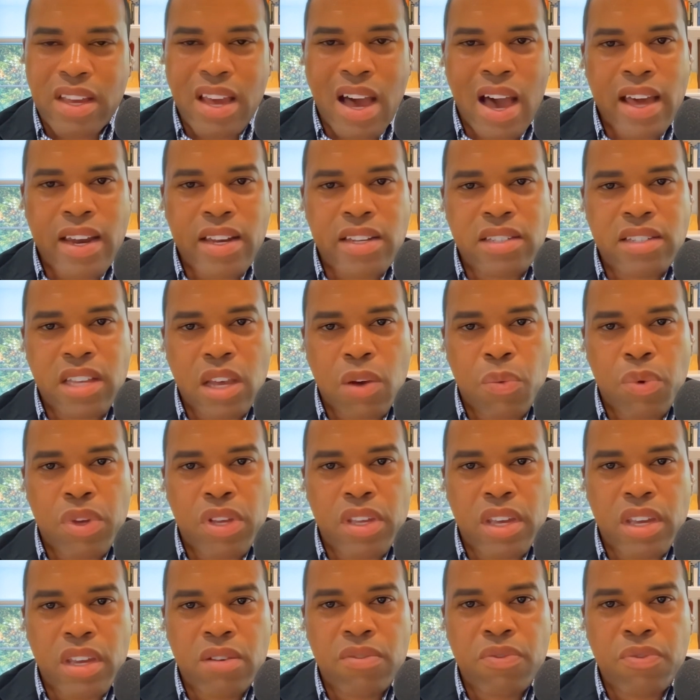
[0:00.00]
guidance that
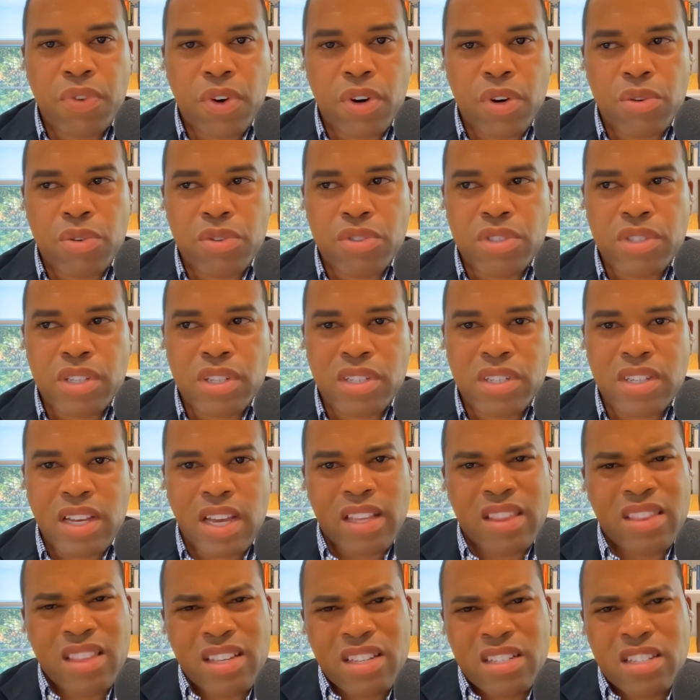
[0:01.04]
we give folks to
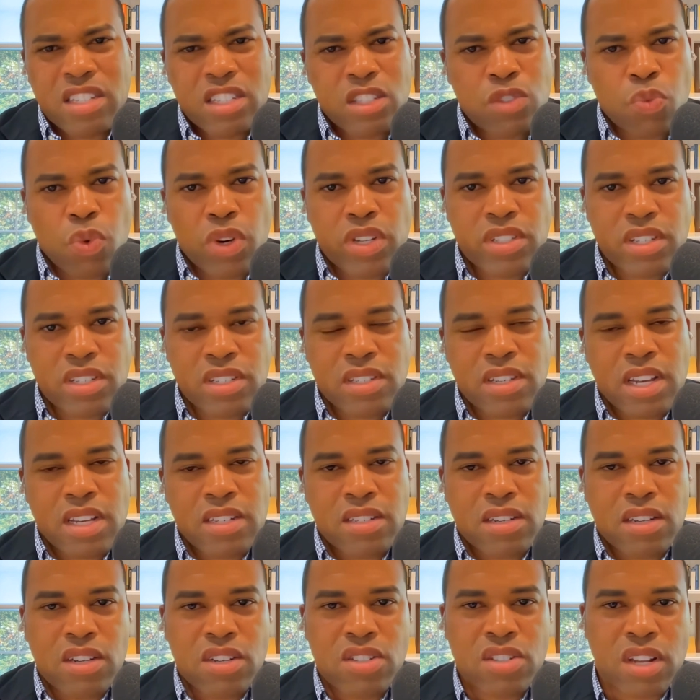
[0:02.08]
say, this is what
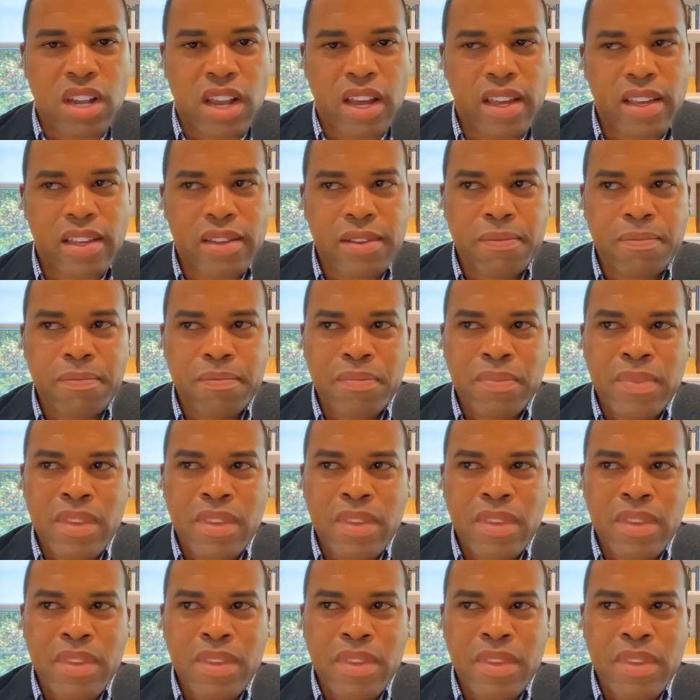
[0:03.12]
success looks like.